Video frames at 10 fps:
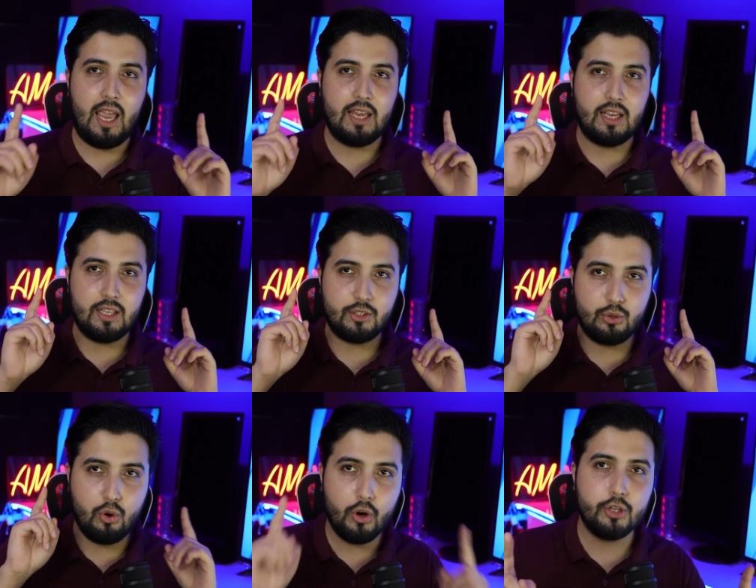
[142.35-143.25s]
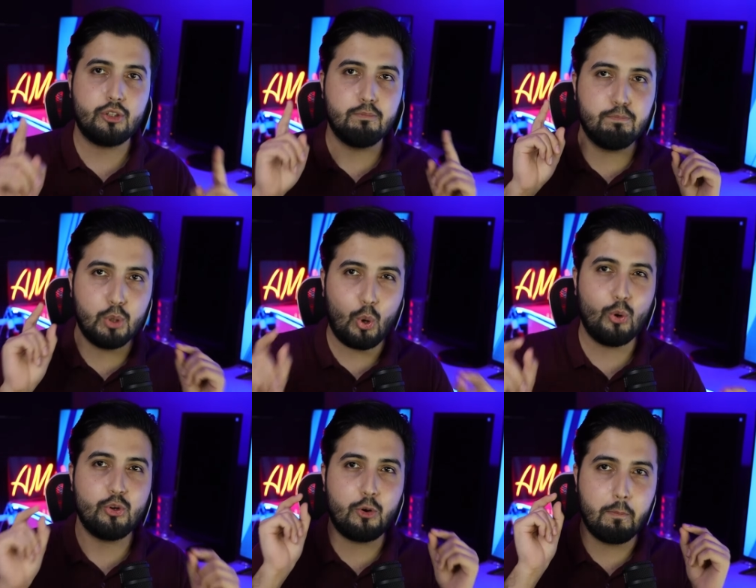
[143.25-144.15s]
and it is going to
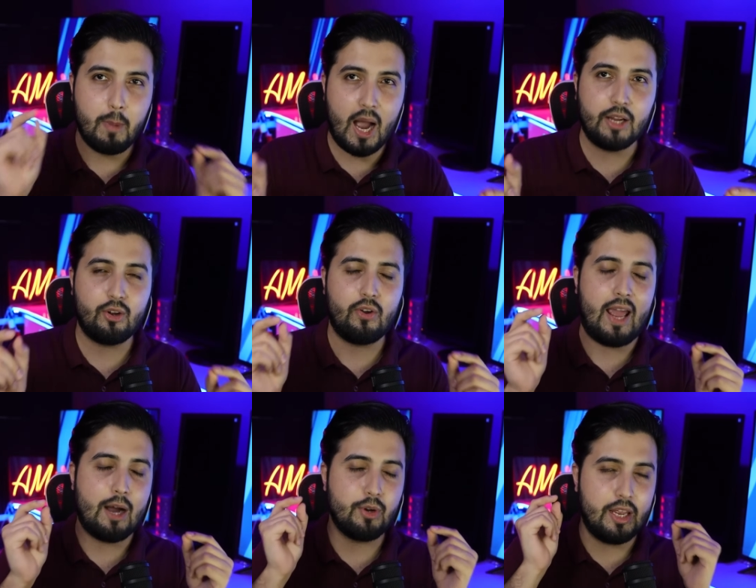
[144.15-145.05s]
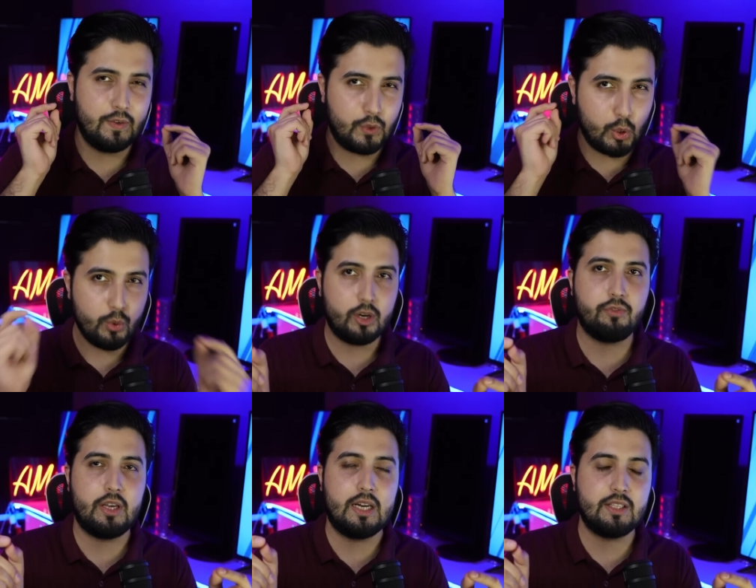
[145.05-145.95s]
blow your mind on how
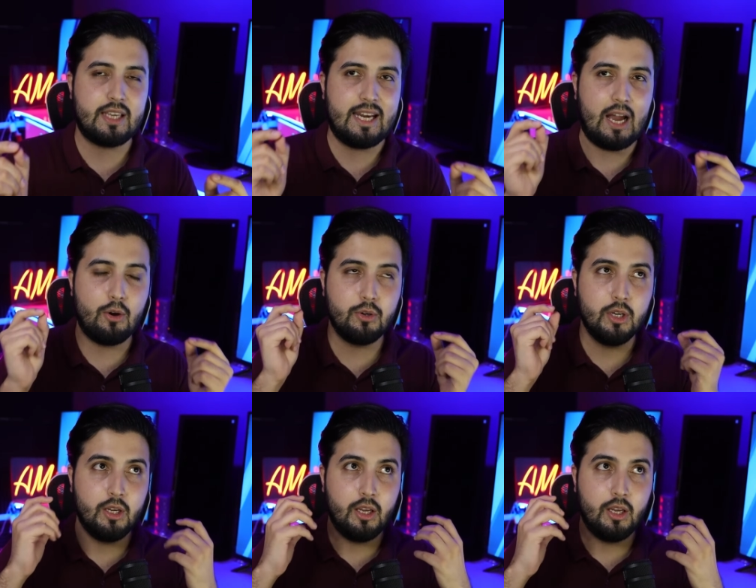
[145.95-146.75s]
intuitive it is and how